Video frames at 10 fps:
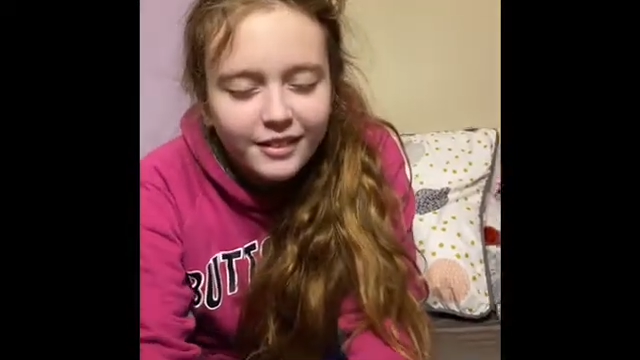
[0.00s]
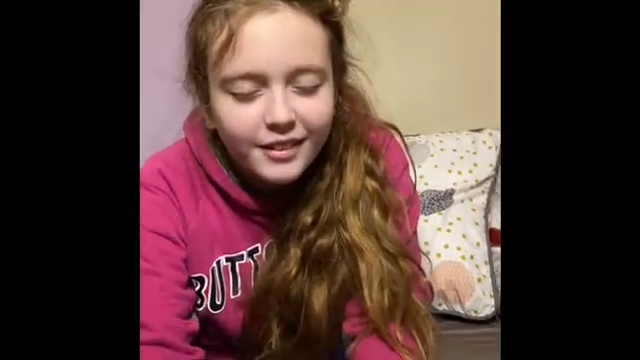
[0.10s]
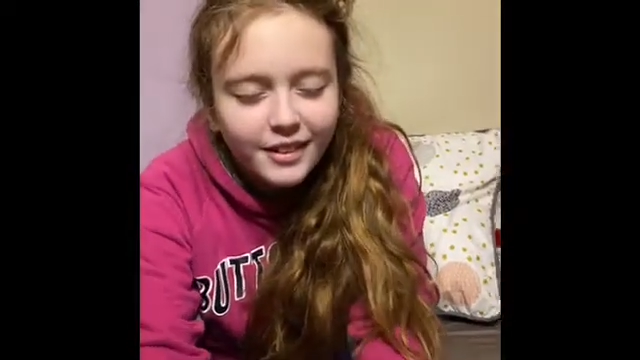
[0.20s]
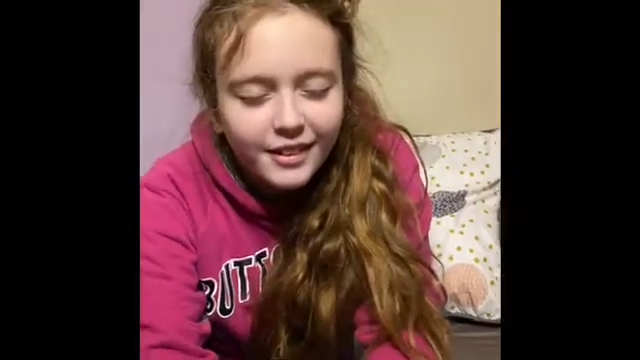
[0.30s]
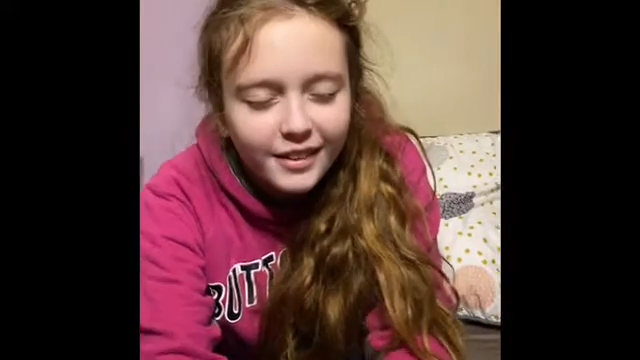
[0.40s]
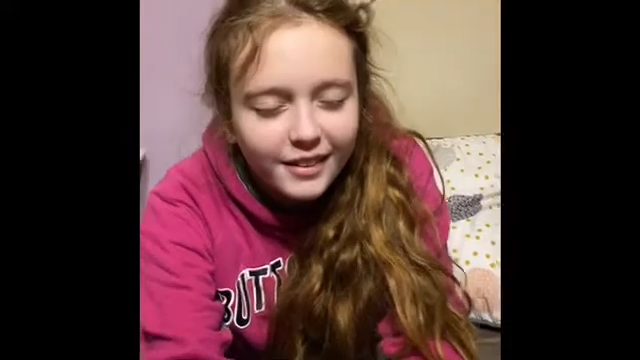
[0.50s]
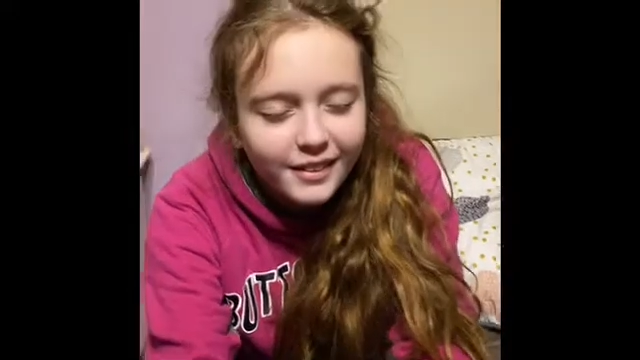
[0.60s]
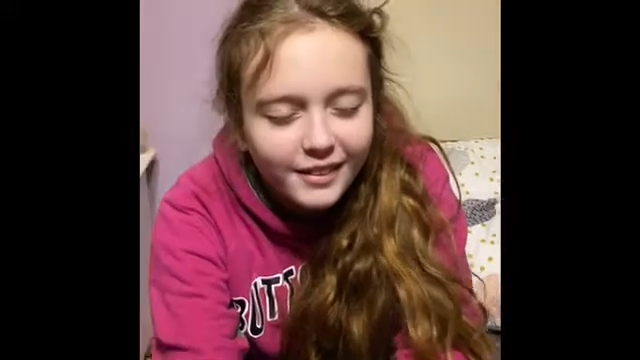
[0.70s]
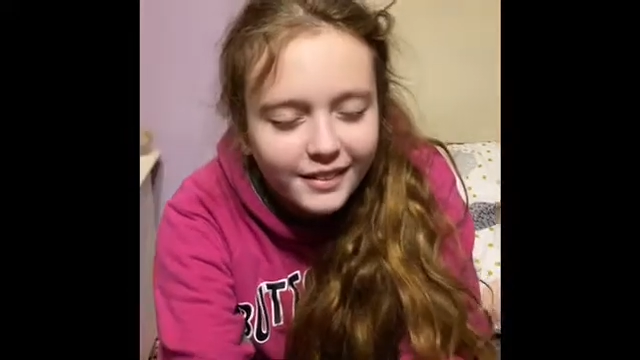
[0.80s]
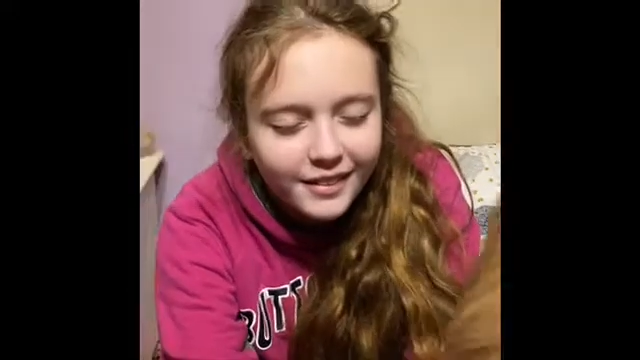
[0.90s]
Okay.
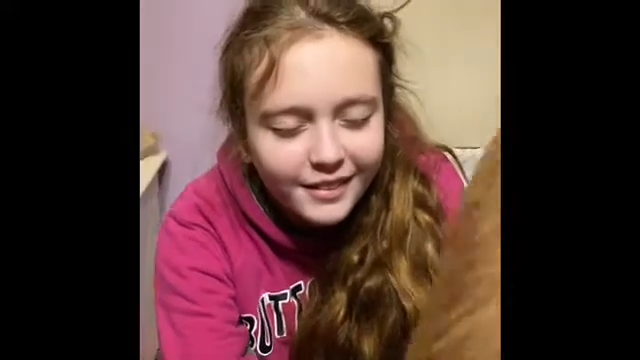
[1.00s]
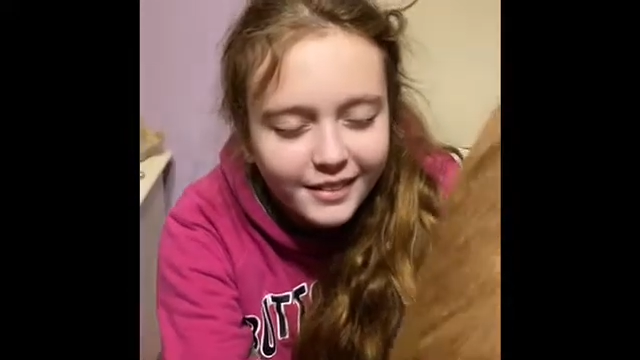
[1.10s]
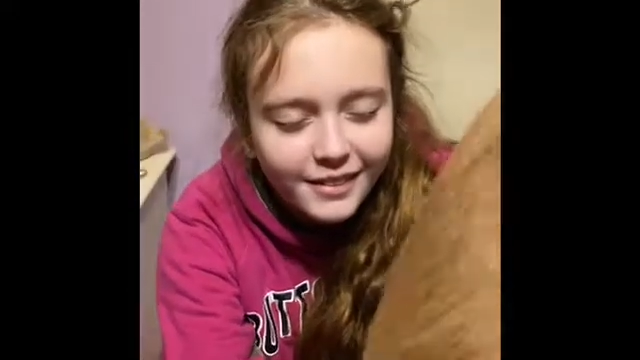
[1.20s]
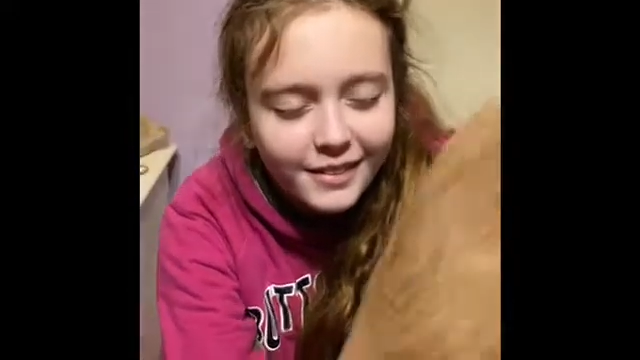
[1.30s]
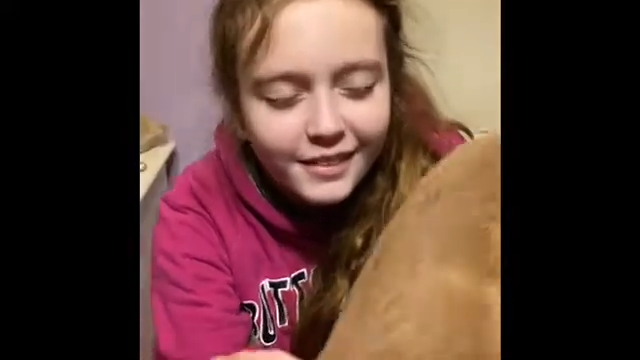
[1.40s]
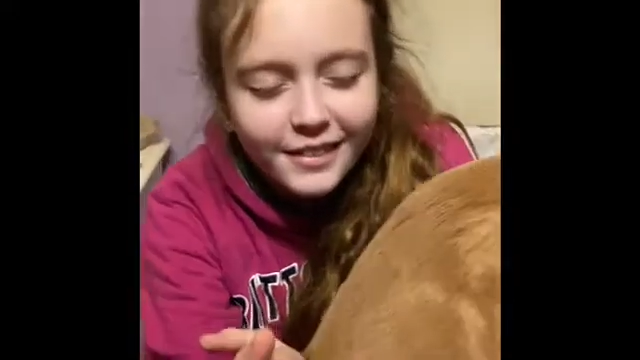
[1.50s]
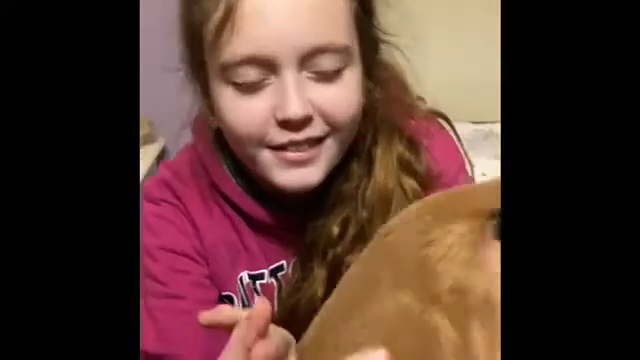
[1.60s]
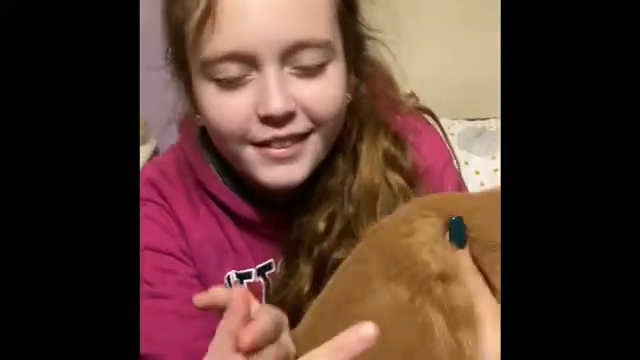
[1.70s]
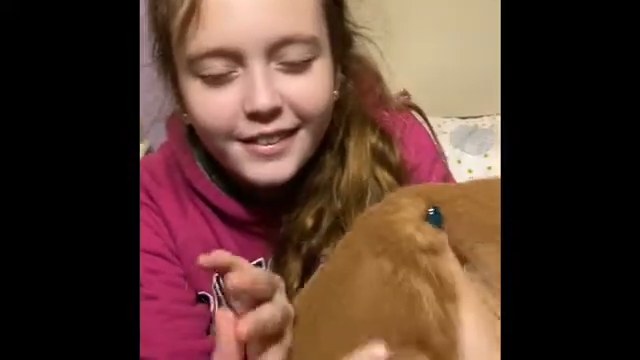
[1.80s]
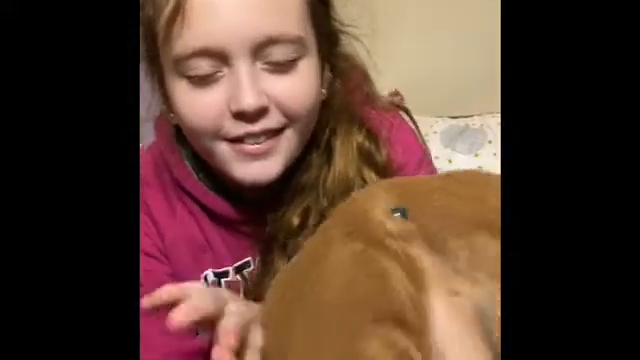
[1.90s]

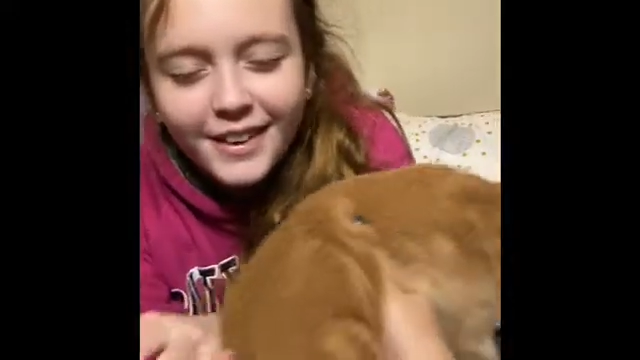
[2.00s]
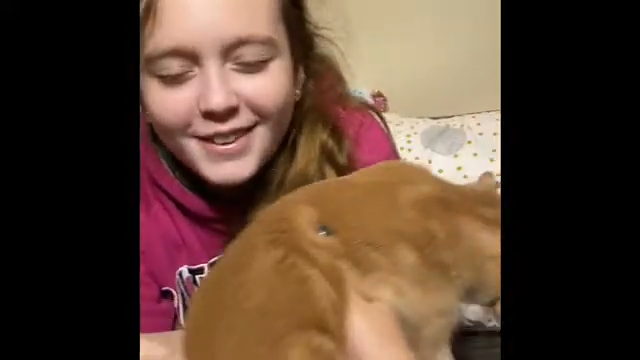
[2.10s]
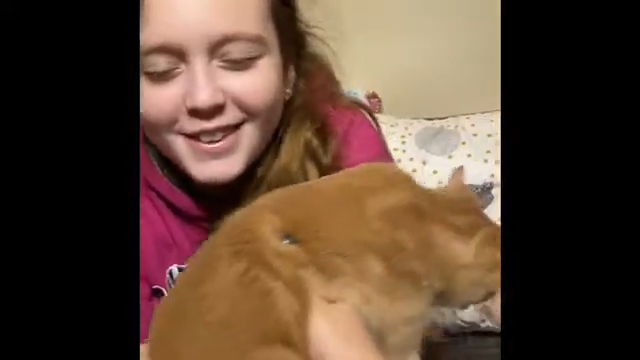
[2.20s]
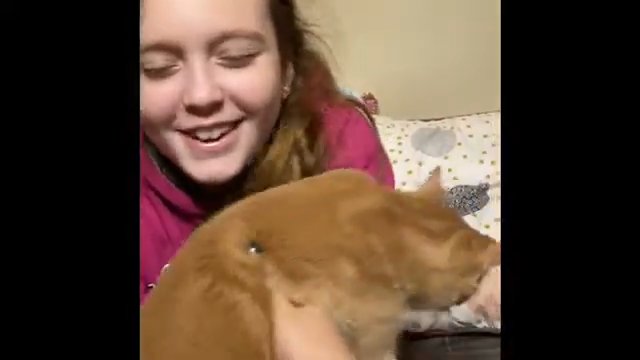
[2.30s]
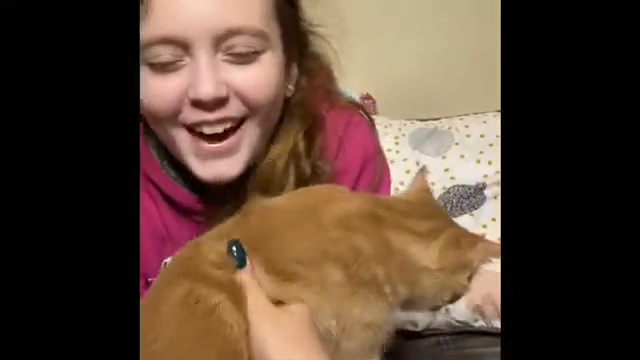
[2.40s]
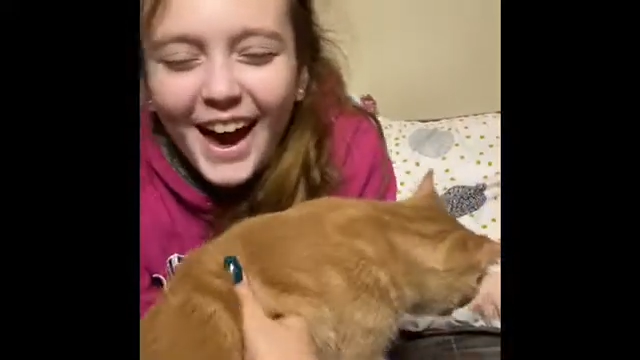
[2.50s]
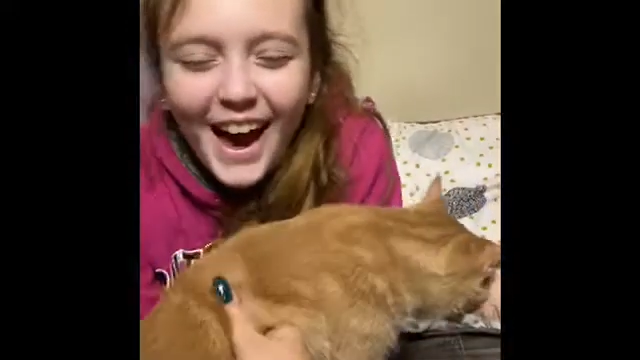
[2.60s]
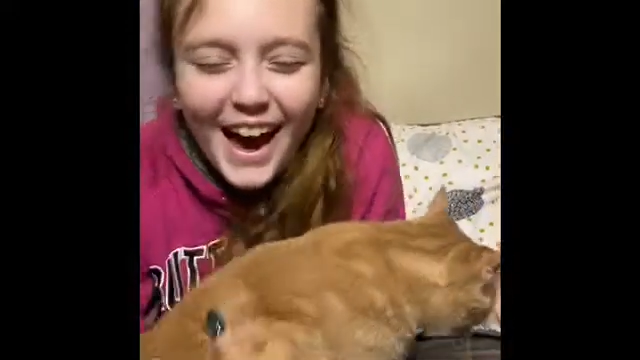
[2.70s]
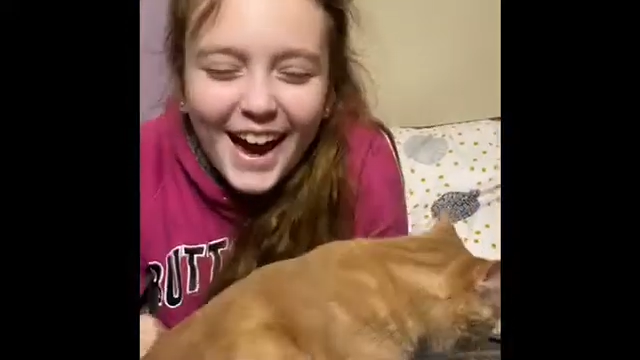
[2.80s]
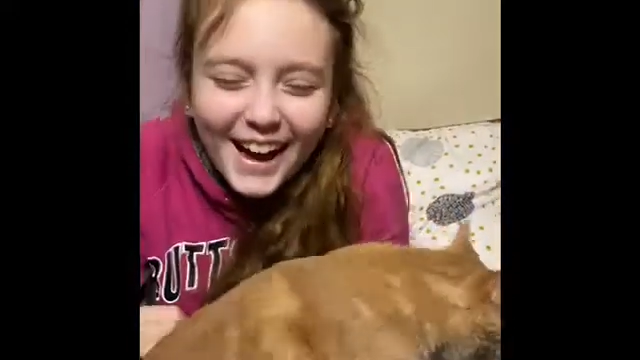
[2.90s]
That's a
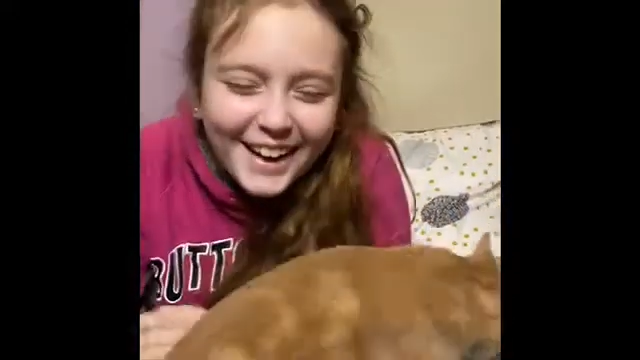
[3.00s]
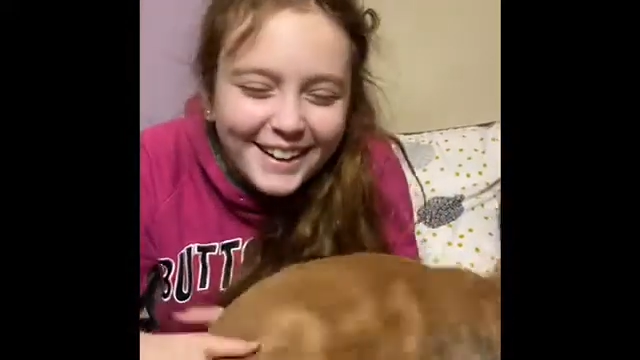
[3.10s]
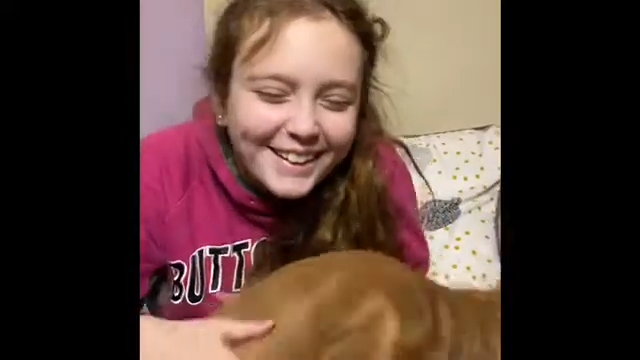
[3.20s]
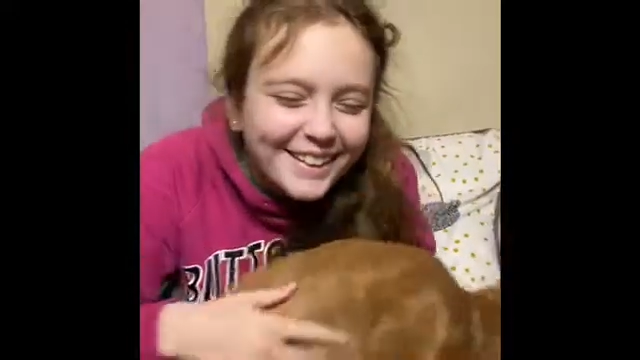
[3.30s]
cat!